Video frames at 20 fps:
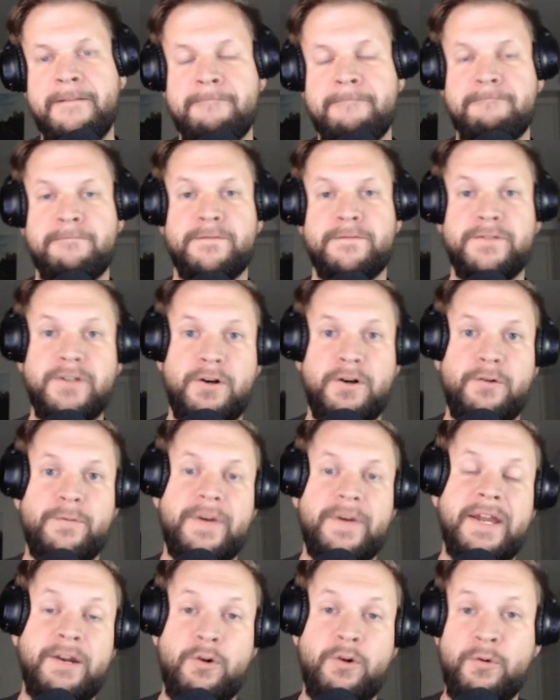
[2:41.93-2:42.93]
So
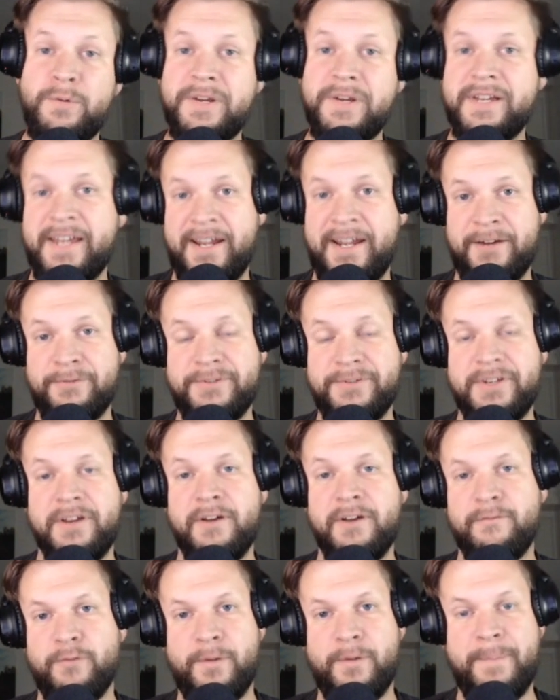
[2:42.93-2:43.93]
it only counts
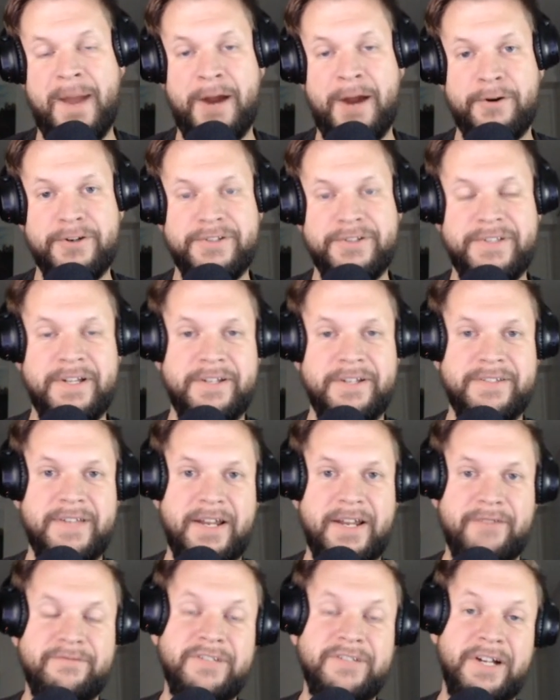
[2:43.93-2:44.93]
for power stings that
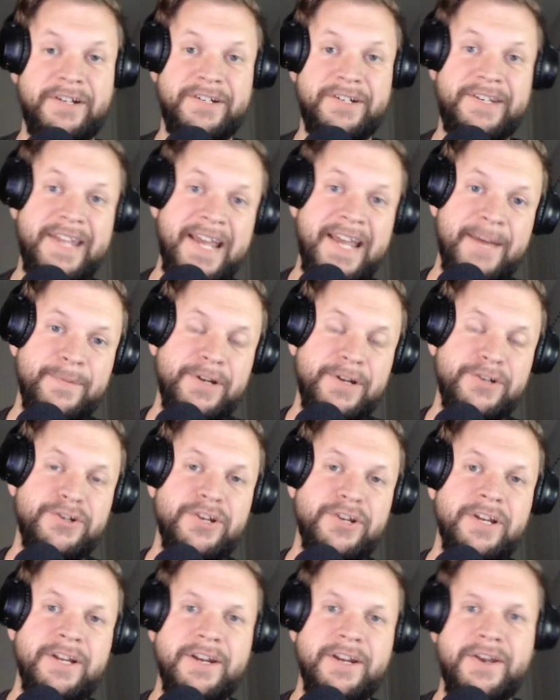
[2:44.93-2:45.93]
have done damage,
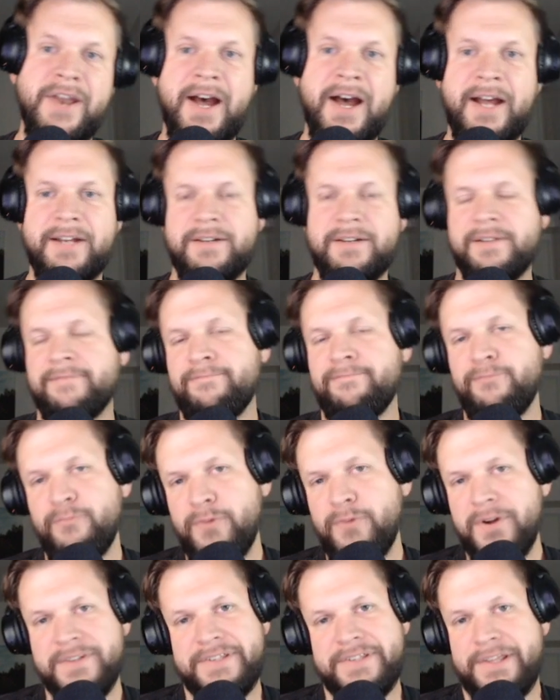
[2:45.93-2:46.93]
not
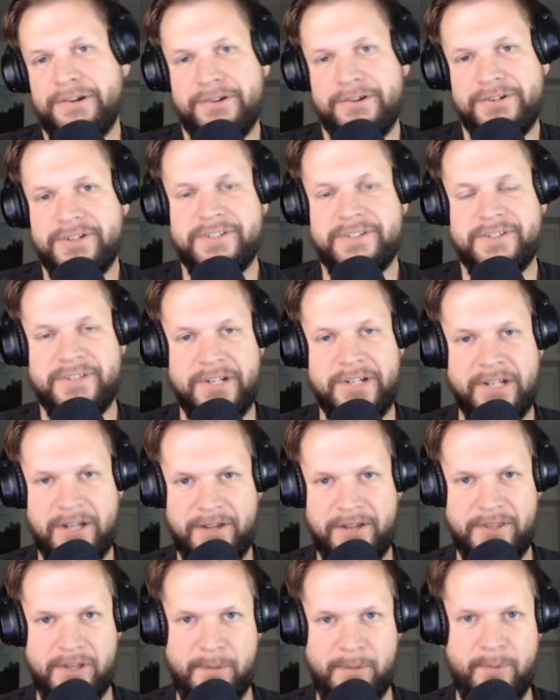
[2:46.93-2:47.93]
ones that are just sitting on
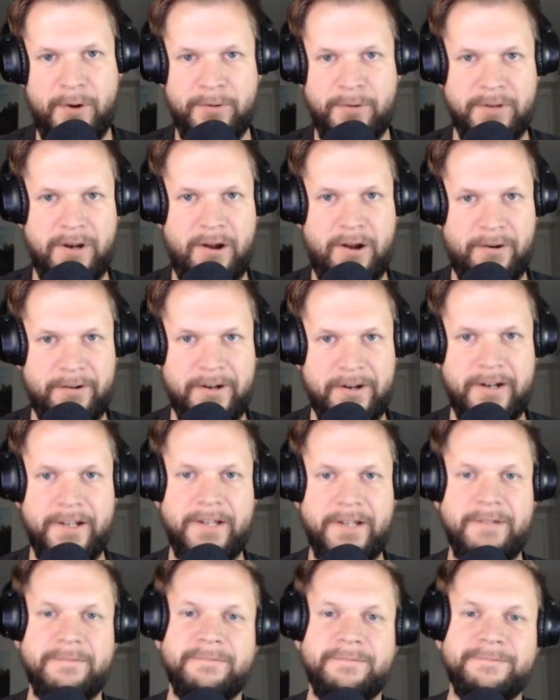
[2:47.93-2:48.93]
the opponent already.
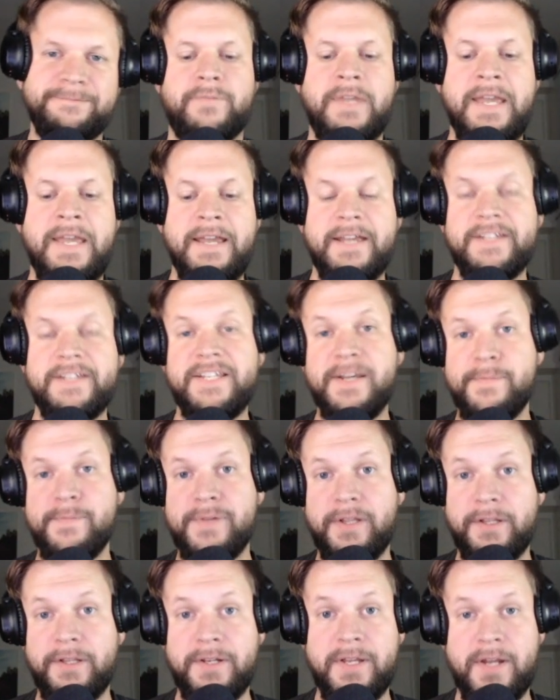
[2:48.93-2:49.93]
His second
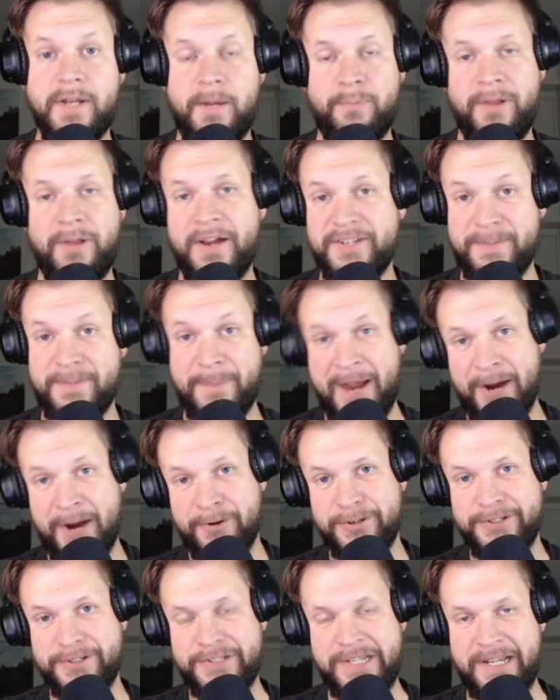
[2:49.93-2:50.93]
ability applies a power
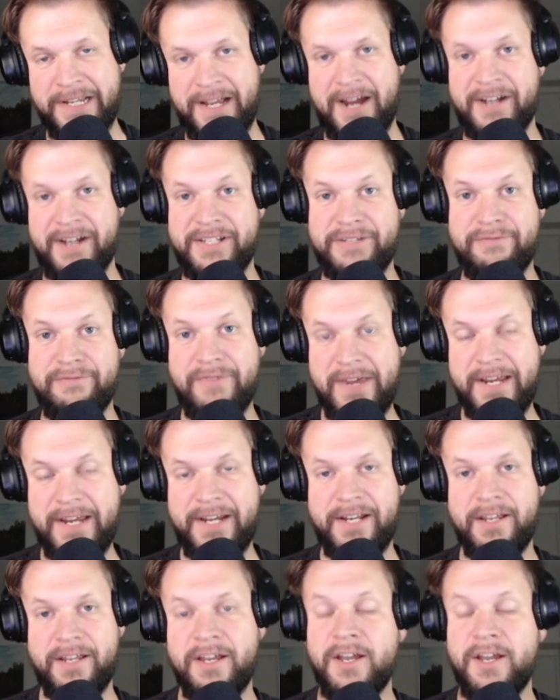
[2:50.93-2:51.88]
sting on evade,